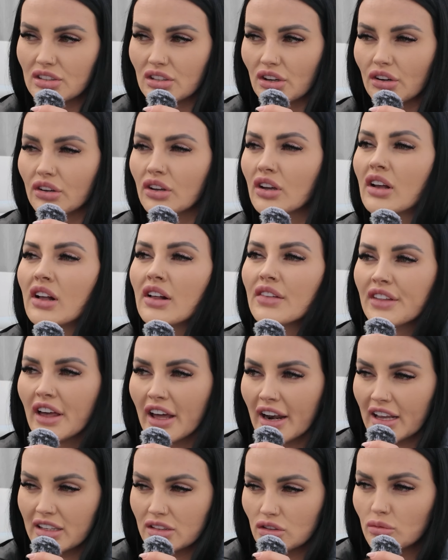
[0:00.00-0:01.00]
So
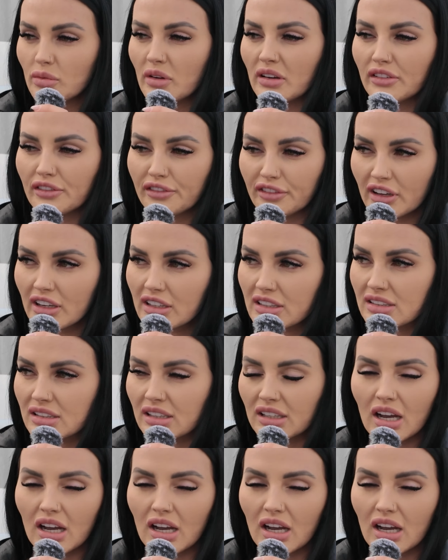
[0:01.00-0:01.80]
that has all been fixed.